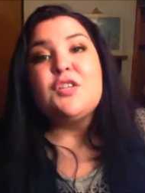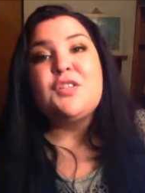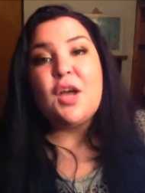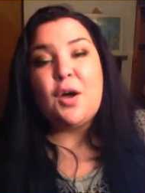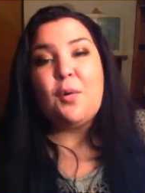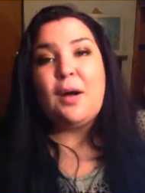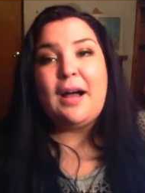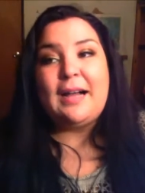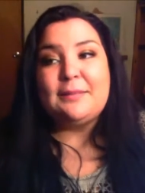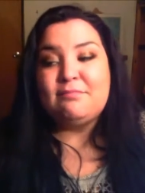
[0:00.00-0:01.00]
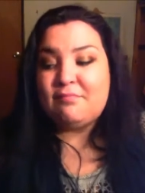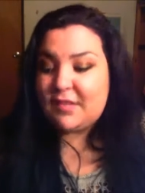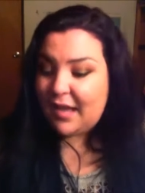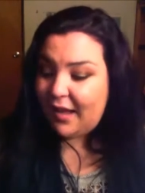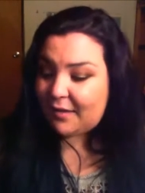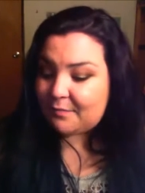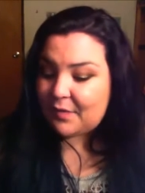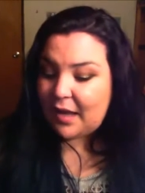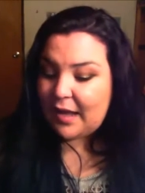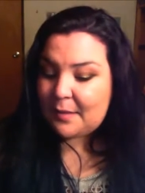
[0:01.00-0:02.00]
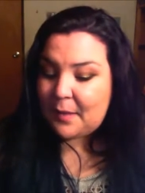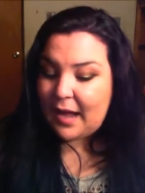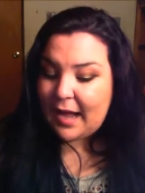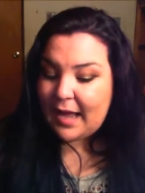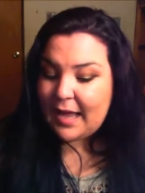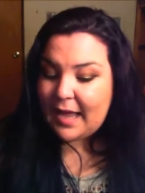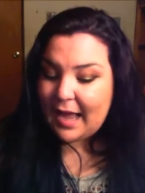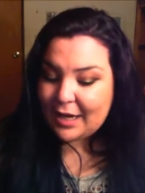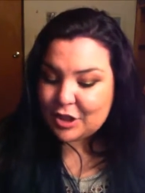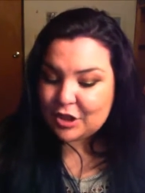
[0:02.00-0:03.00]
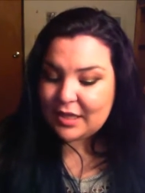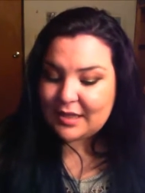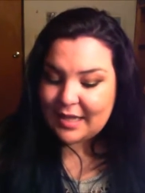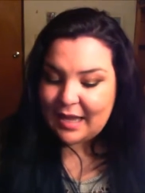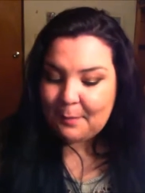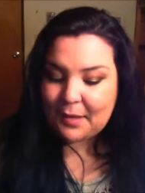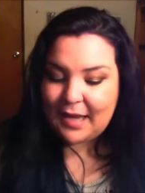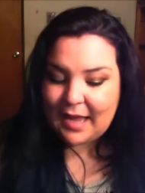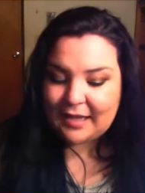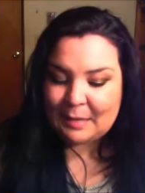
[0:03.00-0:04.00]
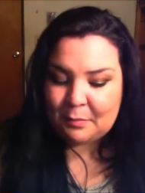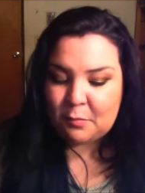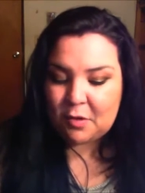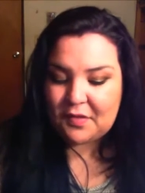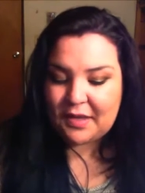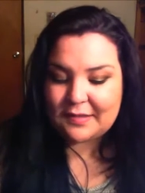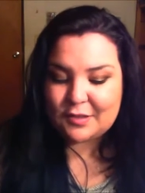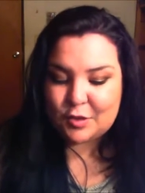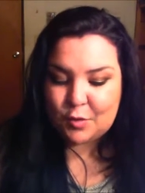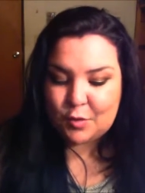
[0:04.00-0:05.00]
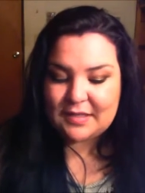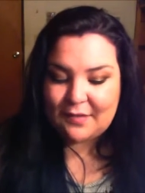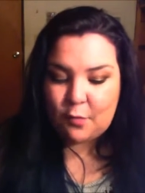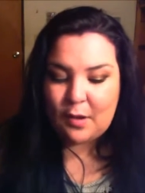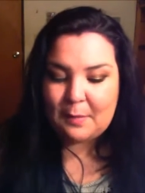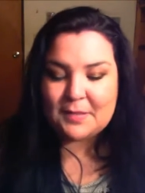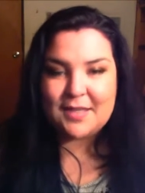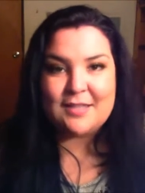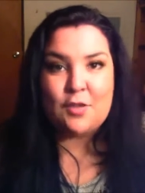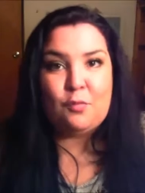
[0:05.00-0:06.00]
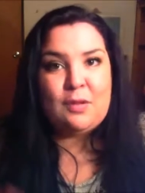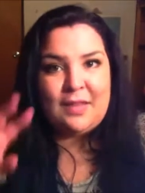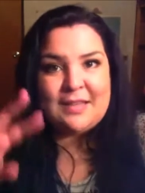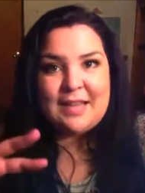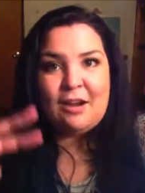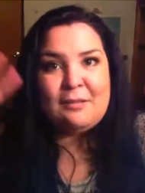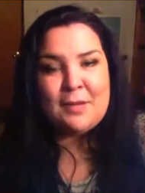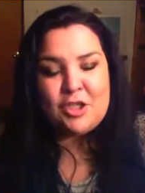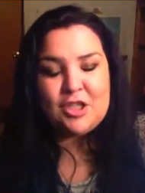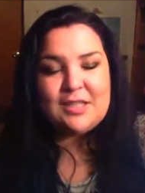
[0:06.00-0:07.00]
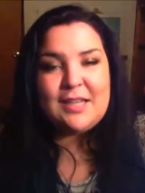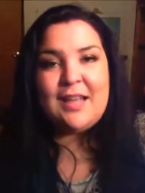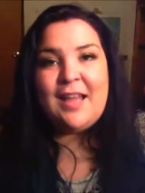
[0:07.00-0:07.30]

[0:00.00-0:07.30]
So, um, yeah. Um, I actually think I'm going to add a couple more things to this giveaway besides the three things I already mentioned.